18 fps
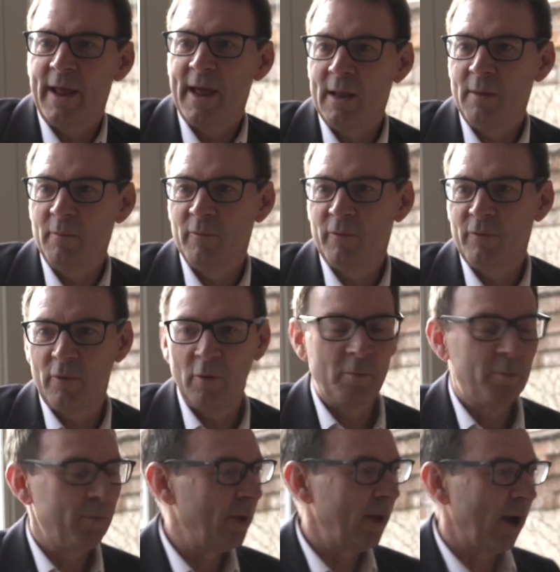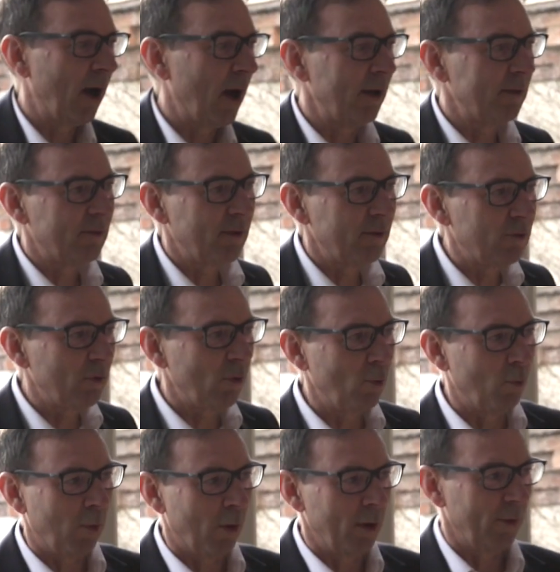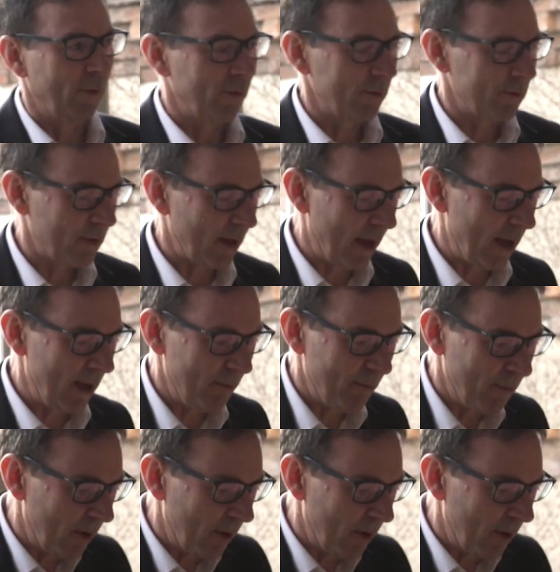but also what other treatment he might need.